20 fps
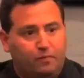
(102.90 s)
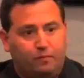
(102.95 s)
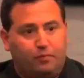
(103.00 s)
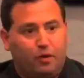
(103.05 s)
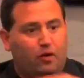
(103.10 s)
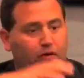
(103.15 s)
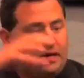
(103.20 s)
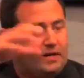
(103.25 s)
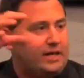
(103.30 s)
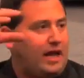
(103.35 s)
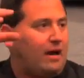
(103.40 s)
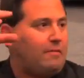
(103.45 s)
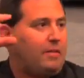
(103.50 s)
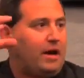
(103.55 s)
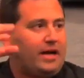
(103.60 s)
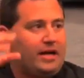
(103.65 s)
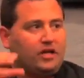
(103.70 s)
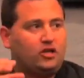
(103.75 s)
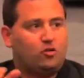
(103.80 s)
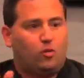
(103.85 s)
broken down
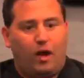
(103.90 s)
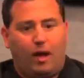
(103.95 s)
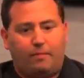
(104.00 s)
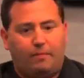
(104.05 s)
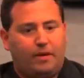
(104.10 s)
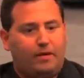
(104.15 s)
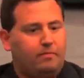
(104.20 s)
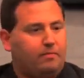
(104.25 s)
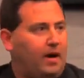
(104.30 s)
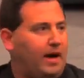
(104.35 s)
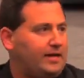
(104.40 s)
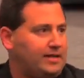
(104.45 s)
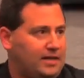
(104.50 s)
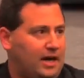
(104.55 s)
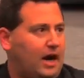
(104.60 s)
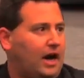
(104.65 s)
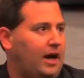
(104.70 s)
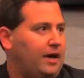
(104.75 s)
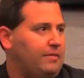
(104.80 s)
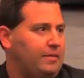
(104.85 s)
by each weapon, by
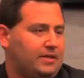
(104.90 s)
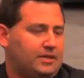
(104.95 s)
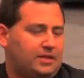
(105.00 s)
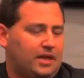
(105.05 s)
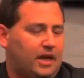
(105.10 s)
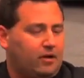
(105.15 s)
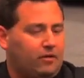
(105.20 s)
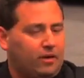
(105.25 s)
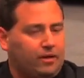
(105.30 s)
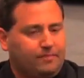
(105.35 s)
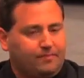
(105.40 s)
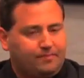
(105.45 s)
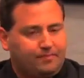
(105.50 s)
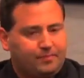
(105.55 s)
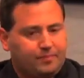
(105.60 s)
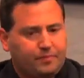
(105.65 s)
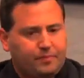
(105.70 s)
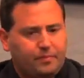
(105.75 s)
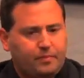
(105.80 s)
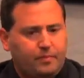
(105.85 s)
time, etc.
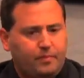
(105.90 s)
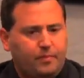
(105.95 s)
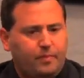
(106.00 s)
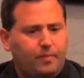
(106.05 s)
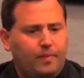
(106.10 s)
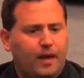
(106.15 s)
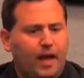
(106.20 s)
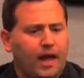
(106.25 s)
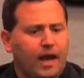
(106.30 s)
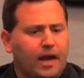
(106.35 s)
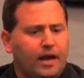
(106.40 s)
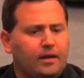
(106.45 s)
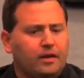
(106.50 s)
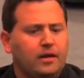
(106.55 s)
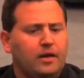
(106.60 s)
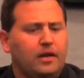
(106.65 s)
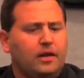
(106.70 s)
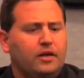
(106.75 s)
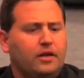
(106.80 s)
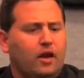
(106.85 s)
And
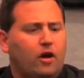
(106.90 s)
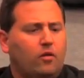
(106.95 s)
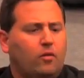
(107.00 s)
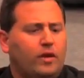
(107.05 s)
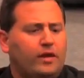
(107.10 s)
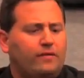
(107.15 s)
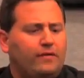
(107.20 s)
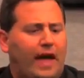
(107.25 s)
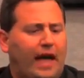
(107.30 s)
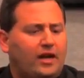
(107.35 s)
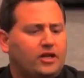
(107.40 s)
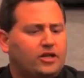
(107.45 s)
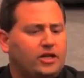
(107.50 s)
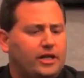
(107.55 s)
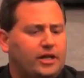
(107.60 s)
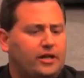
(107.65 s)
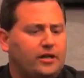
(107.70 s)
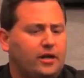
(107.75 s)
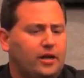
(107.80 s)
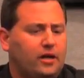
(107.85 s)
we've
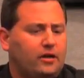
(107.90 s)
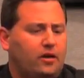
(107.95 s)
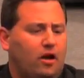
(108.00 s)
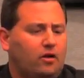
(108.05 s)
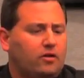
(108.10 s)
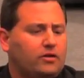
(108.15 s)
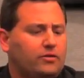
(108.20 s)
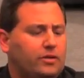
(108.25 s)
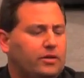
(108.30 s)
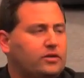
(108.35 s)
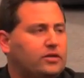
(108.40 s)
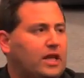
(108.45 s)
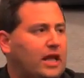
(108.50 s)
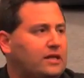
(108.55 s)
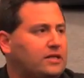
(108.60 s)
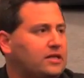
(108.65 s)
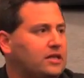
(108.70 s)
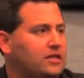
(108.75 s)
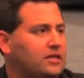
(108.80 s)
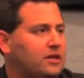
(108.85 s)
actually, not only do we use
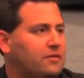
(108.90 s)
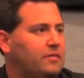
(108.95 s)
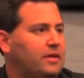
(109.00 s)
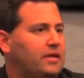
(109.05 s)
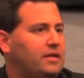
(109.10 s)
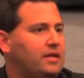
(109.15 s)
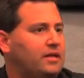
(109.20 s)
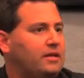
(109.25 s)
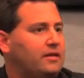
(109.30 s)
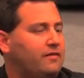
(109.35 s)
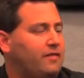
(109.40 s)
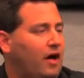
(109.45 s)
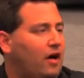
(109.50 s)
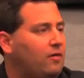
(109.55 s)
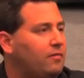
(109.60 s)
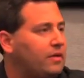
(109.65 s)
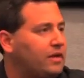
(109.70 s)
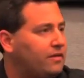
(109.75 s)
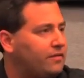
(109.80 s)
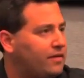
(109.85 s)
that system in the
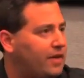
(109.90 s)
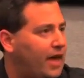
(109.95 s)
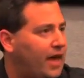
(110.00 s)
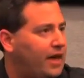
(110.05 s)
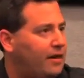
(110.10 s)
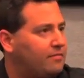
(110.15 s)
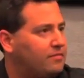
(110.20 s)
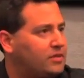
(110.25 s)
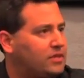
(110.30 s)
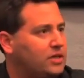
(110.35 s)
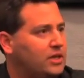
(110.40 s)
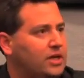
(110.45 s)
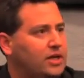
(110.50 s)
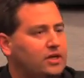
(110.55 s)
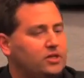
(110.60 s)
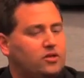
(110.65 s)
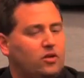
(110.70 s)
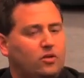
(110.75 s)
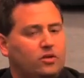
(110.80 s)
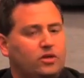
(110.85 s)
development of games,
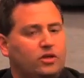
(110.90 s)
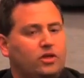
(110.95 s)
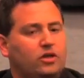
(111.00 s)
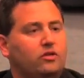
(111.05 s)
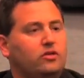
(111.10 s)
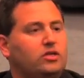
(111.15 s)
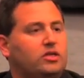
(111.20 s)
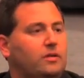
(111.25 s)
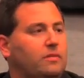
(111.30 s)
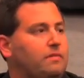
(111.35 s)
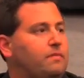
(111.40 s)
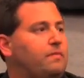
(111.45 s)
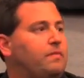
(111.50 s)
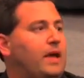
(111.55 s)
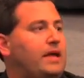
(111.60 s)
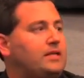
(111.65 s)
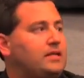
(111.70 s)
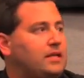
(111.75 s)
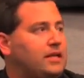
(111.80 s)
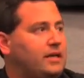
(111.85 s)
so used to
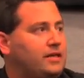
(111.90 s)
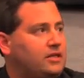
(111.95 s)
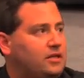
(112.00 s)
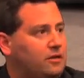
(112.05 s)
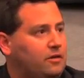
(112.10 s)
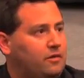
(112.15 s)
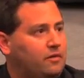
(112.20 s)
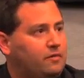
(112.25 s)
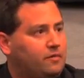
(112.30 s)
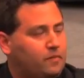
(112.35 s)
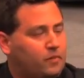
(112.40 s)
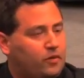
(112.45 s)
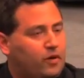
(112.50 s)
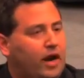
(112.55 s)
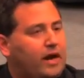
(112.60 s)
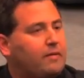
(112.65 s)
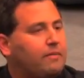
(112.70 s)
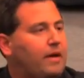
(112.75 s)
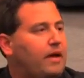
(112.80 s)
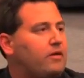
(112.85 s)
basically to
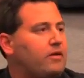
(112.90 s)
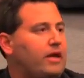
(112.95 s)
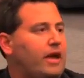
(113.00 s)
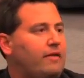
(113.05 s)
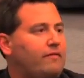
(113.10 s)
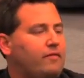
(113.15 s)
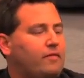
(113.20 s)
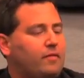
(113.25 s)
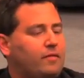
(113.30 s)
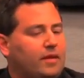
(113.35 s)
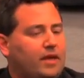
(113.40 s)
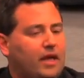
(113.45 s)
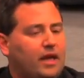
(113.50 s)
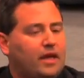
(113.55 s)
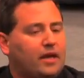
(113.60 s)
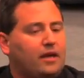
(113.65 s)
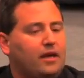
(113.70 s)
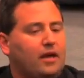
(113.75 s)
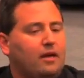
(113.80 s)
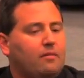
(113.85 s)
create a better game from the
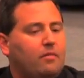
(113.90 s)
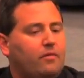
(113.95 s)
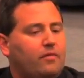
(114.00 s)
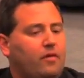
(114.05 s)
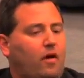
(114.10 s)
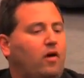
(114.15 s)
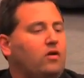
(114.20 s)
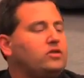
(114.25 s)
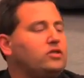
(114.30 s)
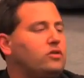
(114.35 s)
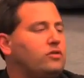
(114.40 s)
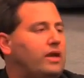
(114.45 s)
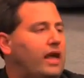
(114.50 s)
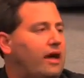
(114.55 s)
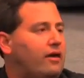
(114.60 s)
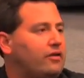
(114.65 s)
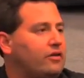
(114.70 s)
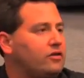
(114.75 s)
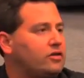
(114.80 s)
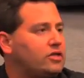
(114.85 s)
beginning, but we've also
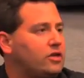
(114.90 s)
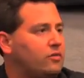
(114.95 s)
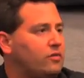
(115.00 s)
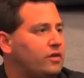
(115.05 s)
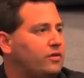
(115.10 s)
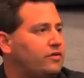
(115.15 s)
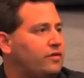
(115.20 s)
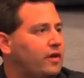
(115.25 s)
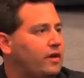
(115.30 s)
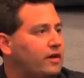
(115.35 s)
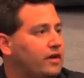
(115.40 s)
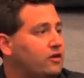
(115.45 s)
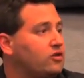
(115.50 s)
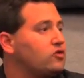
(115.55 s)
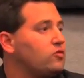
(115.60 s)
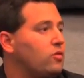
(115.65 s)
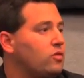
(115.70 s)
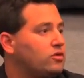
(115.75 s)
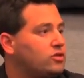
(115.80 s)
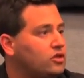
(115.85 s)
now used it with Gears
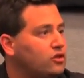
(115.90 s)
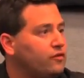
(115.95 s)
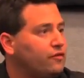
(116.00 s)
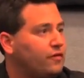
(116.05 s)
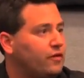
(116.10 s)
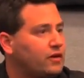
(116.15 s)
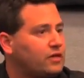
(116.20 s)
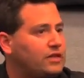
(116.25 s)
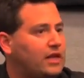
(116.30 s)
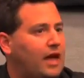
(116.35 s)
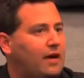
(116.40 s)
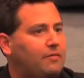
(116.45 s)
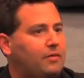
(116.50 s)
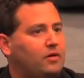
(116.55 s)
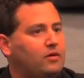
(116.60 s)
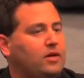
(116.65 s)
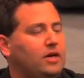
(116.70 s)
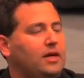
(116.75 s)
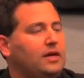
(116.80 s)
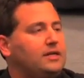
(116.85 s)
of War 2, for
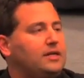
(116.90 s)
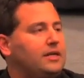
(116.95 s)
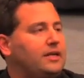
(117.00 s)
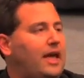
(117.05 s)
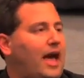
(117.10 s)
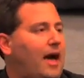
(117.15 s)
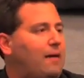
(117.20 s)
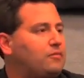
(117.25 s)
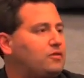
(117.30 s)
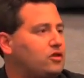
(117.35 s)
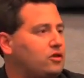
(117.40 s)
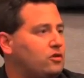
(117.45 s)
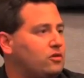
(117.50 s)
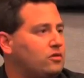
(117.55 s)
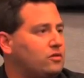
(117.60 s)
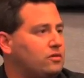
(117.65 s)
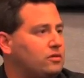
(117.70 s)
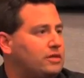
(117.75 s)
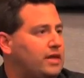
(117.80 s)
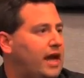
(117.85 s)
example, to
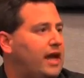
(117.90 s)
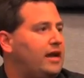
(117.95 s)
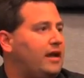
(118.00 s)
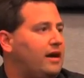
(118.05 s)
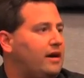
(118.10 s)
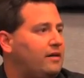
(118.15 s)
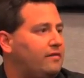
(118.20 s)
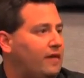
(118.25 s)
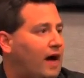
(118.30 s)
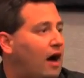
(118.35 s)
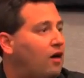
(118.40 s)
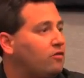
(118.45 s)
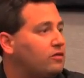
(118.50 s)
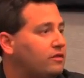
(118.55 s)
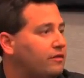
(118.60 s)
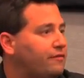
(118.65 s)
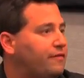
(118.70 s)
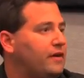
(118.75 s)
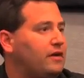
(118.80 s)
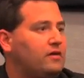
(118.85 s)
capture data out in
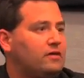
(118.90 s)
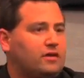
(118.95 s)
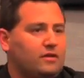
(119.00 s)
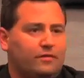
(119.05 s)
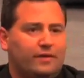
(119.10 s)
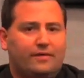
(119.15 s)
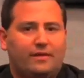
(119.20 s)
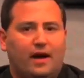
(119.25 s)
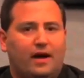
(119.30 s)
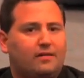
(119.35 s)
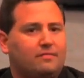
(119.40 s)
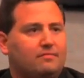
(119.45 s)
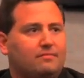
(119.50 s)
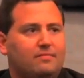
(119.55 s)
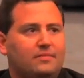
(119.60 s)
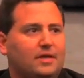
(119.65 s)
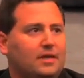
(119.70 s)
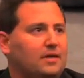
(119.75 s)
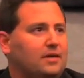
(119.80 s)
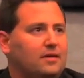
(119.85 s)
the field. And we've got
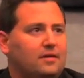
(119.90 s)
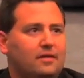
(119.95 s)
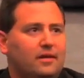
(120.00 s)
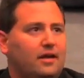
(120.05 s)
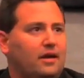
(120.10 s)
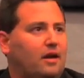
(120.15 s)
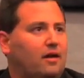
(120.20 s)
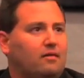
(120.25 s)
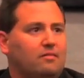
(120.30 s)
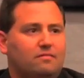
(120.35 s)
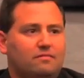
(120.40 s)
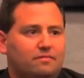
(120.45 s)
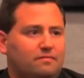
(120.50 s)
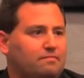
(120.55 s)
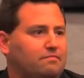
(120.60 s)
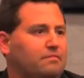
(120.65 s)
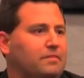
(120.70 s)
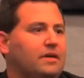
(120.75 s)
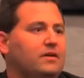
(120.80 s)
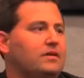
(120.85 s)

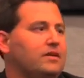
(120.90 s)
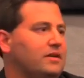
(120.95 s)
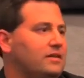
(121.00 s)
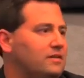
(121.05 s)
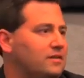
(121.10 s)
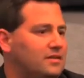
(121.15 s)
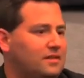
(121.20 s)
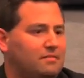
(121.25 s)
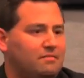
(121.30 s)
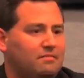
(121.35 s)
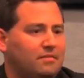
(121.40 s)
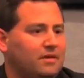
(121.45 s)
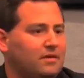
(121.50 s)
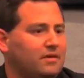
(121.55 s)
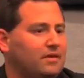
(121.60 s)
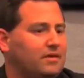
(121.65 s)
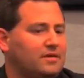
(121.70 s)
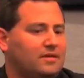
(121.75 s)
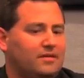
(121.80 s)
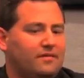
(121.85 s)
millions and
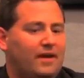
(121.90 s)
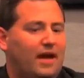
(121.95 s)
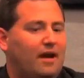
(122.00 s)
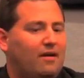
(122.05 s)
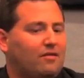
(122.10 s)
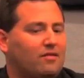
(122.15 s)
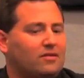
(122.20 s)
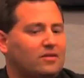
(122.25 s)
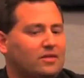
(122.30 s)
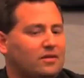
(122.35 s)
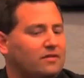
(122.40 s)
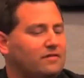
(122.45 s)
millions of hours